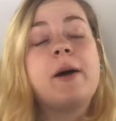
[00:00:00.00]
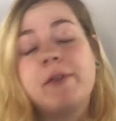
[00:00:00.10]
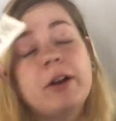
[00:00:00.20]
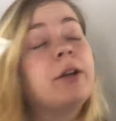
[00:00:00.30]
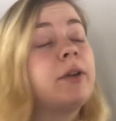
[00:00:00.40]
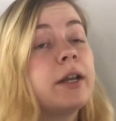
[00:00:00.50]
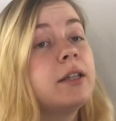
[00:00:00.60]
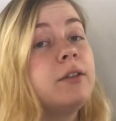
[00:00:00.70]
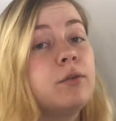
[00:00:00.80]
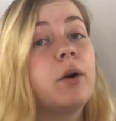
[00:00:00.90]
very
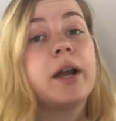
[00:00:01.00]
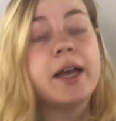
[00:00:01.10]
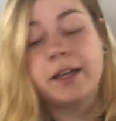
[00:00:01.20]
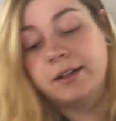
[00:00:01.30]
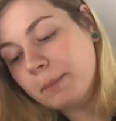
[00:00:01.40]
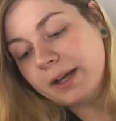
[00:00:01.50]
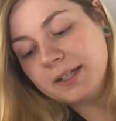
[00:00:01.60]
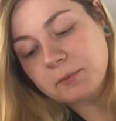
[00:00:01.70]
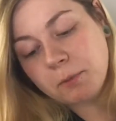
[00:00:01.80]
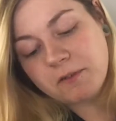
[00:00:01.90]
wrinkly forehead, but
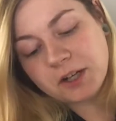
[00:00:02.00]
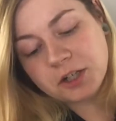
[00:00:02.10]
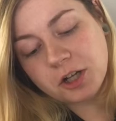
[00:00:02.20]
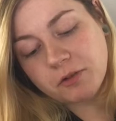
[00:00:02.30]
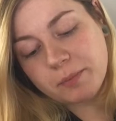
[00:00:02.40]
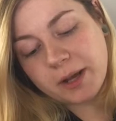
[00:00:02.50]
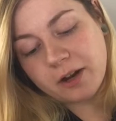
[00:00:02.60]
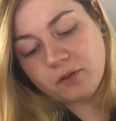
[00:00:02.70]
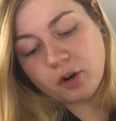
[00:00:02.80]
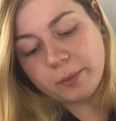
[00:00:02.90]
it's a professional
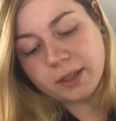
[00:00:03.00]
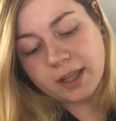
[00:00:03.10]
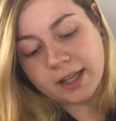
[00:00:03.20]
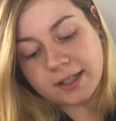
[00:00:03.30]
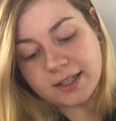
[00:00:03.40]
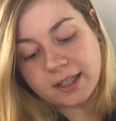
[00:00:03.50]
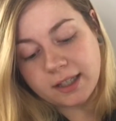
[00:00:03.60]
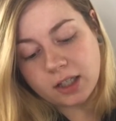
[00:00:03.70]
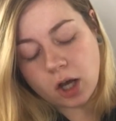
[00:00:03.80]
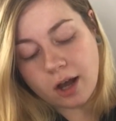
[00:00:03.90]
repair formula and
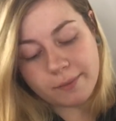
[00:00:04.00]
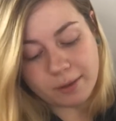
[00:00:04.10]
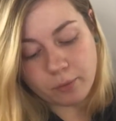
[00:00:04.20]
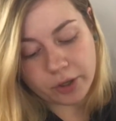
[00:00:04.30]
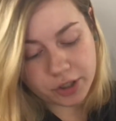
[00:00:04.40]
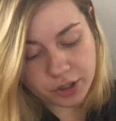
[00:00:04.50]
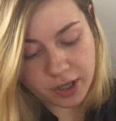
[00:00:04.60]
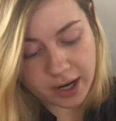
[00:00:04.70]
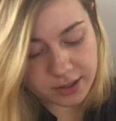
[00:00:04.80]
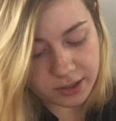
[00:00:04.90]
daily calming
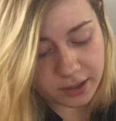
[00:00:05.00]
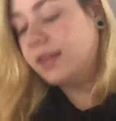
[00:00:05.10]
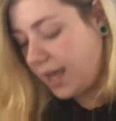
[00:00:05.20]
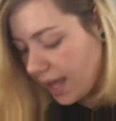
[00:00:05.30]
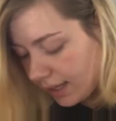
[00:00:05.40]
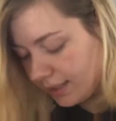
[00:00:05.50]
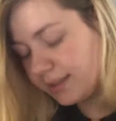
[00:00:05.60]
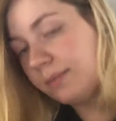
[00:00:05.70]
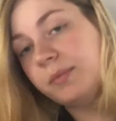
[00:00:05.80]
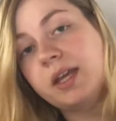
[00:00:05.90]
moisturizer. That is
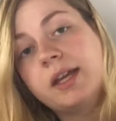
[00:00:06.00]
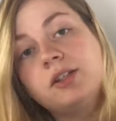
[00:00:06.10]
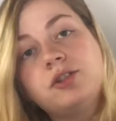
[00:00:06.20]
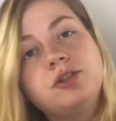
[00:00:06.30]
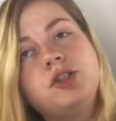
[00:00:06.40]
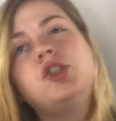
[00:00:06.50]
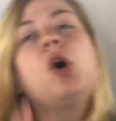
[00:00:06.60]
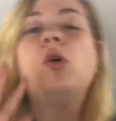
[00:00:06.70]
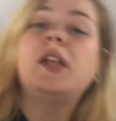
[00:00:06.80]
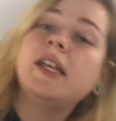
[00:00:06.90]
something I
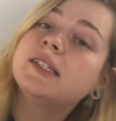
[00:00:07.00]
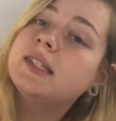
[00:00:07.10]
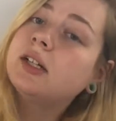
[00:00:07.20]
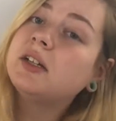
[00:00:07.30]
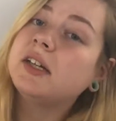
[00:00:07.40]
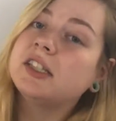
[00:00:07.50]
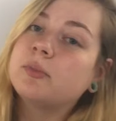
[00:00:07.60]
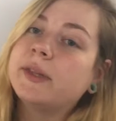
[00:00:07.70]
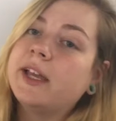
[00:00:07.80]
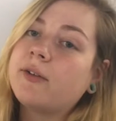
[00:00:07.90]
don't necessarily like to
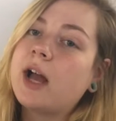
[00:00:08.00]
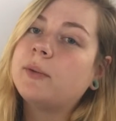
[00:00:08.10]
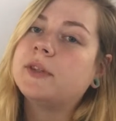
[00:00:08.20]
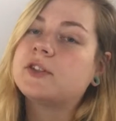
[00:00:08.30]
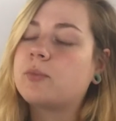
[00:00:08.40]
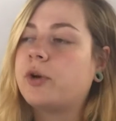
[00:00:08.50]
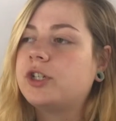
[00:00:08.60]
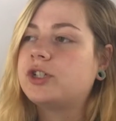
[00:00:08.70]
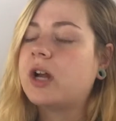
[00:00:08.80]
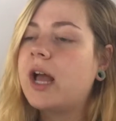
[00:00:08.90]
play around with as
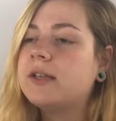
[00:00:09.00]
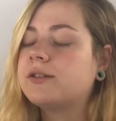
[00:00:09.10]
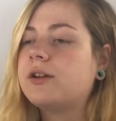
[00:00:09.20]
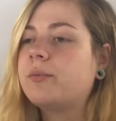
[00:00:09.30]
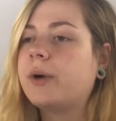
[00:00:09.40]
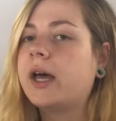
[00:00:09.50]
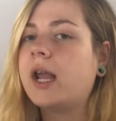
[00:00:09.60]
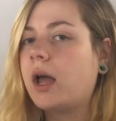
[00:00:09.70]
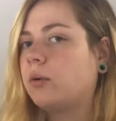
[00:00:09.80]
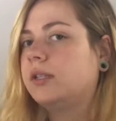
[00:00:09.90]
moisturizer,
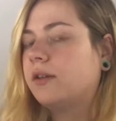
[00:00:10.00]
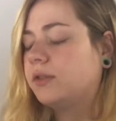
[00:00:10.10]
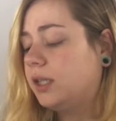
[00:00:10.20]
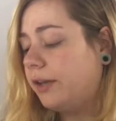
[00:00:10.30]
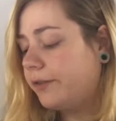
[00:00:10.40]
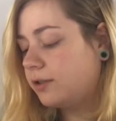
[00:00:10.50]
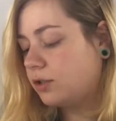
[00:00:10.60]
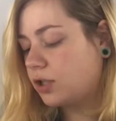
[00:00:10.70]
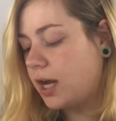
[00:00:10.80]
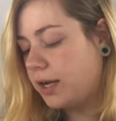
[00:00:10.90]
but I will definitely give this a
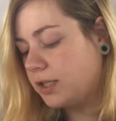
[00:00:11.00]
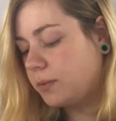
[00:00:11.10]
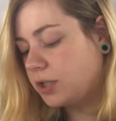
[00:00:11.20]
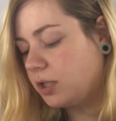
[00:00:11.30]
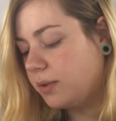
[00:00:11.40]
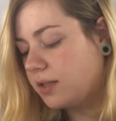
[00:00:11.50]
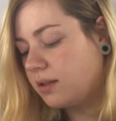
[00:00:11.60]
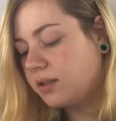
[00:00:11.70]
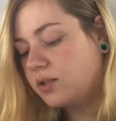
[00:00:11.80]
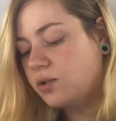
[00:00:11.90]
try, especially because
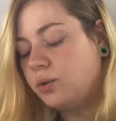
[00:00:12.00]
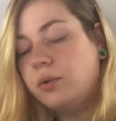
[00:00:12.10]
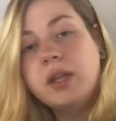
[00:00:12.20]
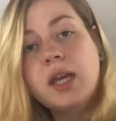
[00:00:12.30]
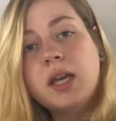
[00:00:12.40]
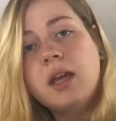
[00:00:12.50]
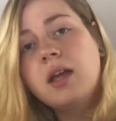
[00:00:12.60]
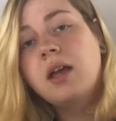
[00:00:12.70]
it's soothing.